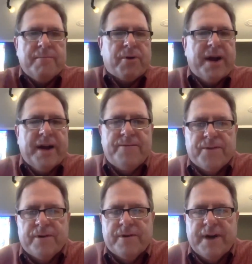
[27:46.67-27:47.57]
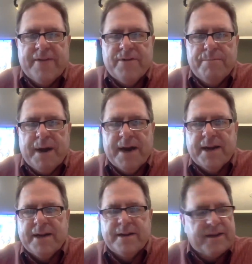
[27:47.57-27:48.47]
Praying for
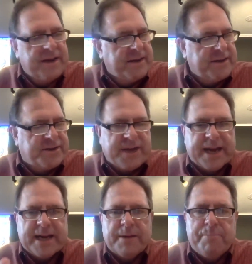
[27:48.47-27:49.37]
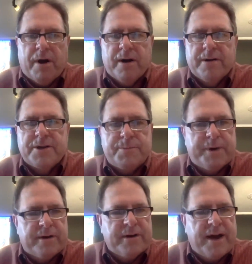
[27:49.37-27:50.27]
everybody and uh, that's taking part in
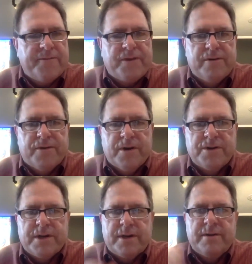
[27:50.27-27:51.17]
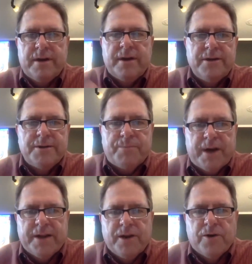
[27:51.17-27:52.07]
Spirit and Life University. Just
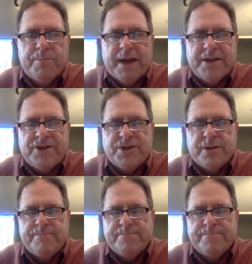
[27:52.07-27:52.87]
praying the Lord blesses you.